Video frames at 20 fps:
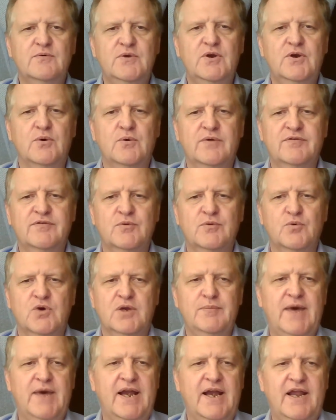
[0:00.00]
We don't have to
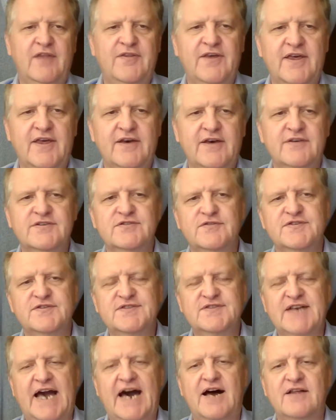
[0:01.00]
worry about anything else with
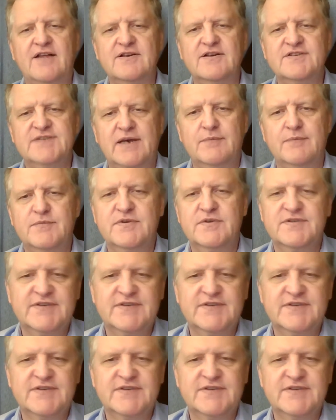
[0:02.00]
skal except